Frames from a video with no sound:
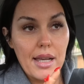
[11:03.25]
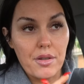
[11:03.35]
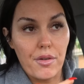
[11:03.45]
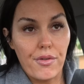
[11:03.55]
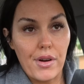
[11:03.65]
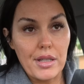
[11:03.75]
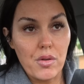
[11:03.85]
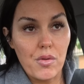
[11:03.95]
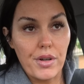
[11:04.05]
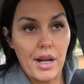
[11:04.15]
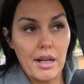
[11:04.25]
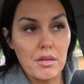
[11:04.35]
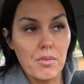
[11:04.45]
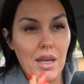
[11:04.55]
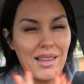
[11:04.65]
has her friends over
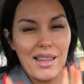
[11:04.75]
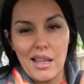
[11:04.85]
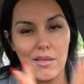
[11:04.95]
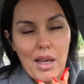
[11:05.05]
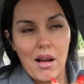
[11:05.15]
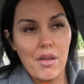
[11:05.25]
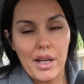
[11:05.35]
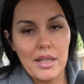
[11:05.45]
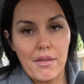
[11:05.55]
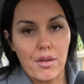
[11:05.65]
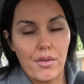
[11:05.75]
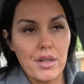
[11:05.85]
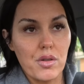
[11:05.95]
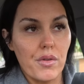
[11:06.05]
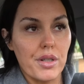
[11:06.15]
next week. Like, they, like all the kids have their
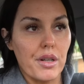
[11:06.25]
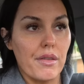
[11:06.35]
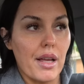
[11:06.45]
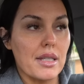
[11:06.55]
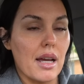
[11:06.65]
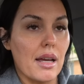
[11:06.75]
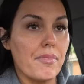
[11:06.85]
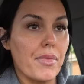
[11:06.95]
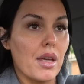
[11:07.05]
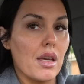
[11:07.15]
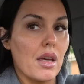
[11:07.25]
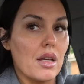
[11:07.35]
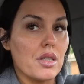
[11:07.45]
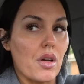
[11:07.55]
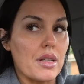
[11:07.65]
friends over during that time.
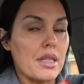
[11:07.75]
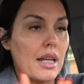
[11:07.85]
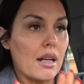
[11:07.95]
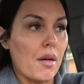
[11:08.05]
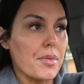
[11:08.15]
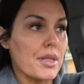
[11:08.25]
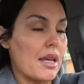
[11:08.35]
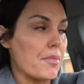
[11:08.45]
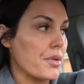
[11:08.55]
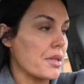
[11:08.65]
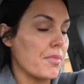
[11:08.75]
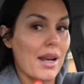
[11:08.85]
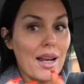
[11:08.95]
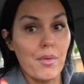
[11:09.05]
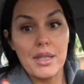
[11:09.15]
So I just need a couple staples. But
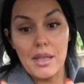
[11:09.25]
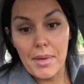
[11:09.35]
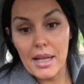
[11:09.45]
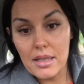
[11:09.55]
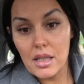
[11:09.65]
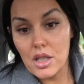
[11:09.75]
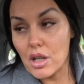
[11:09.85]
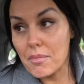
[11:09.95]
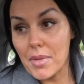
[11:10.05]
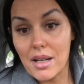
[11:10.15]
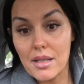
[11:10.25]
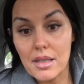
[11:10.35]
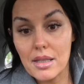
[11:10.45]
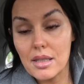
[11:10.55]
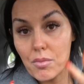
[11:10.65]
anyways, let me get to the gym because
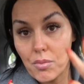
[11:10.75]
because